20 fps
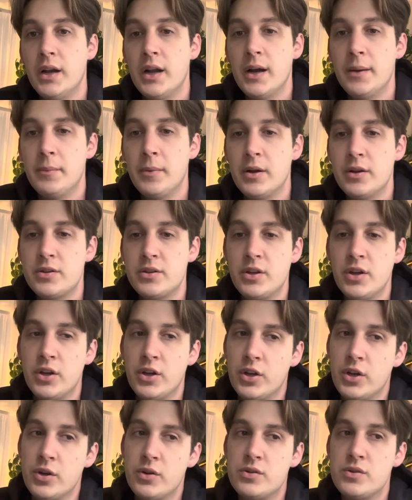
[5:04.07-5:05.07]
I'm not going to
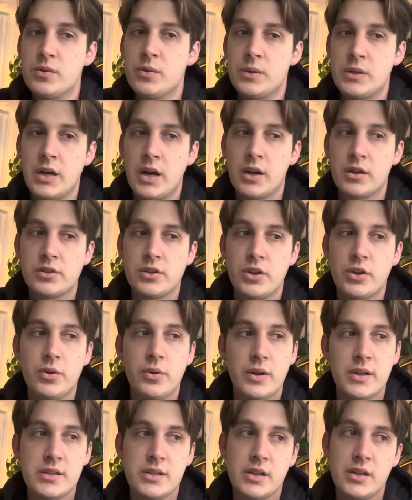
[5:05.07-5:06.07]
go to a doctor who
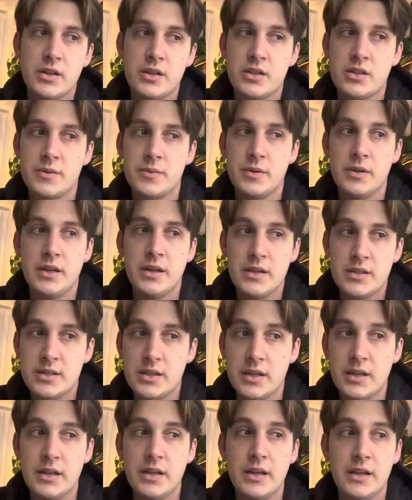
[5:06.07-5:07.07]
isn't
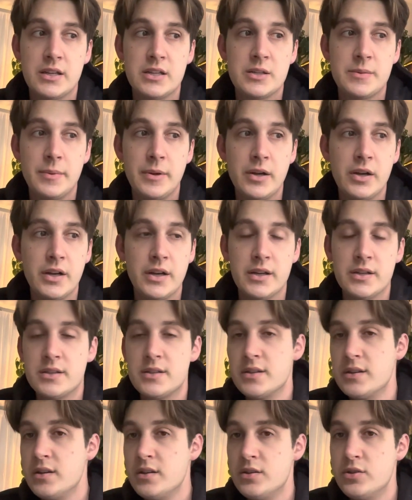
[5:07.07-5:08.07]

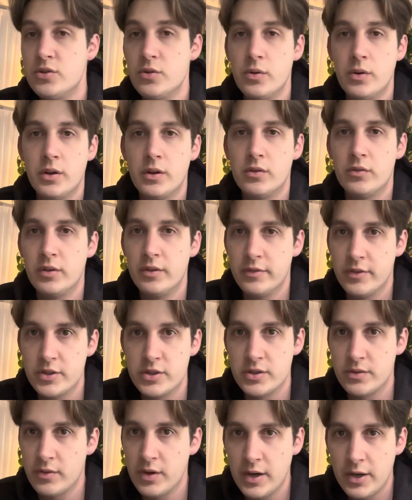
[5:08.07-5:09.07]
experienced in doing
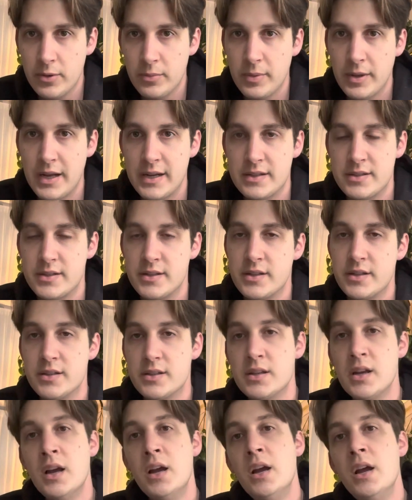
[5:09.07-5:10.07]
revision rhinoplasties,
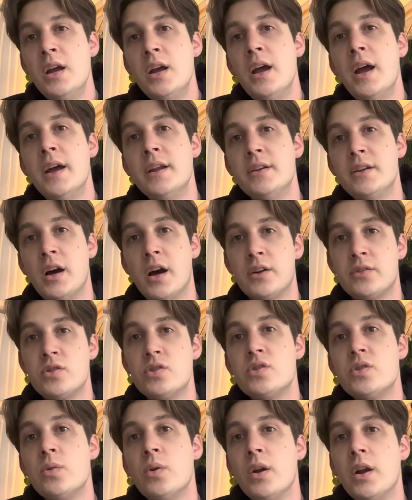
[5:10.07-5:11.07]
and doctors
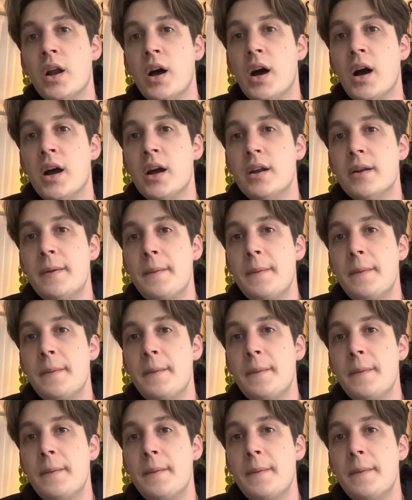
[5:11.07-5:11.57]
who are not